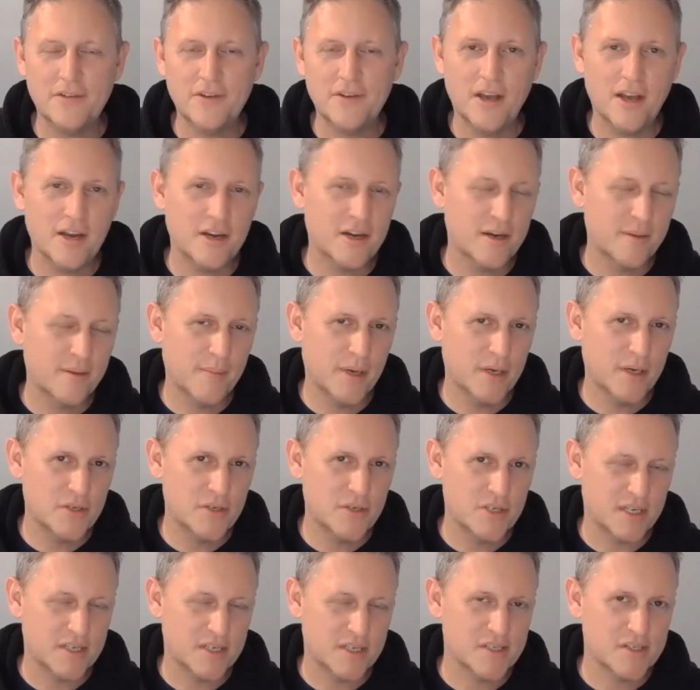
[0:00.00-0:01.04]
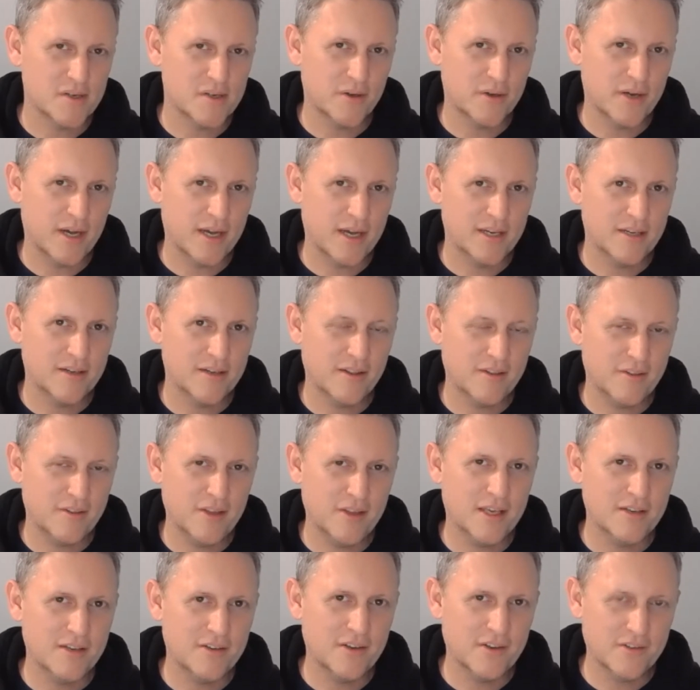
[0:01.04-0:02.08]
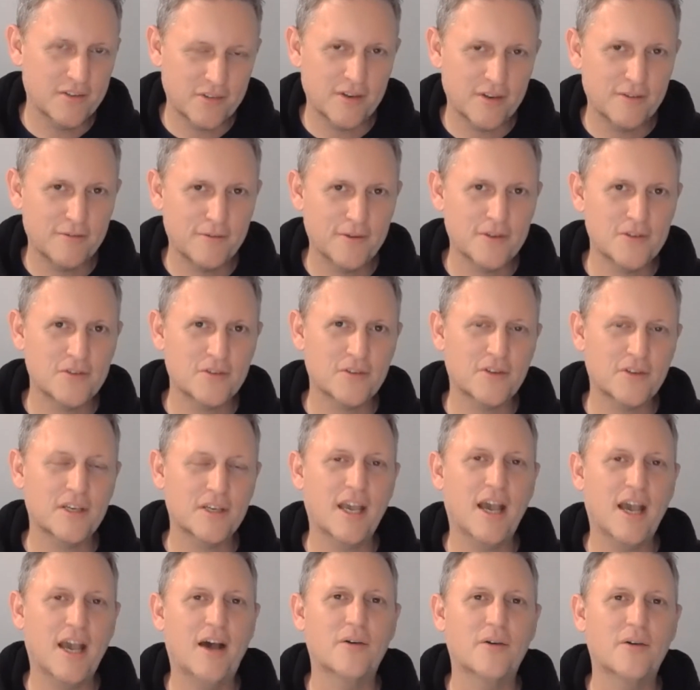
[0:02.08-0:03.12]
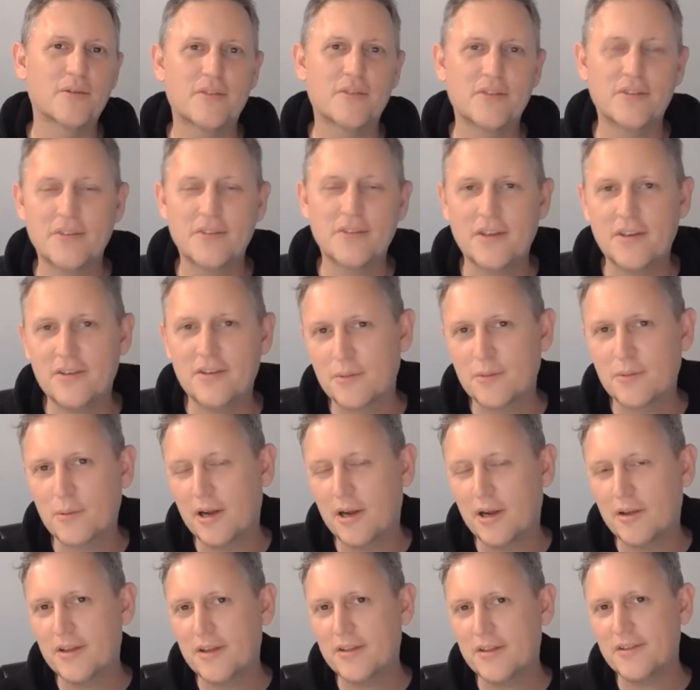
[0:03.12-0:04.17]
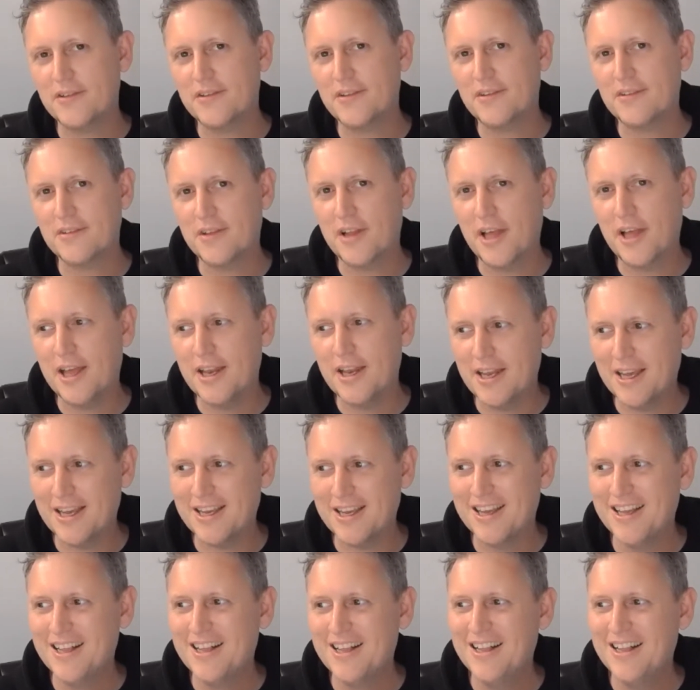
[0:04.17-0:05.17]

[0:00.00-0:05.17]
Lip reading: not an emoji, so I think it doesn't officially count. Is where I think this is landing.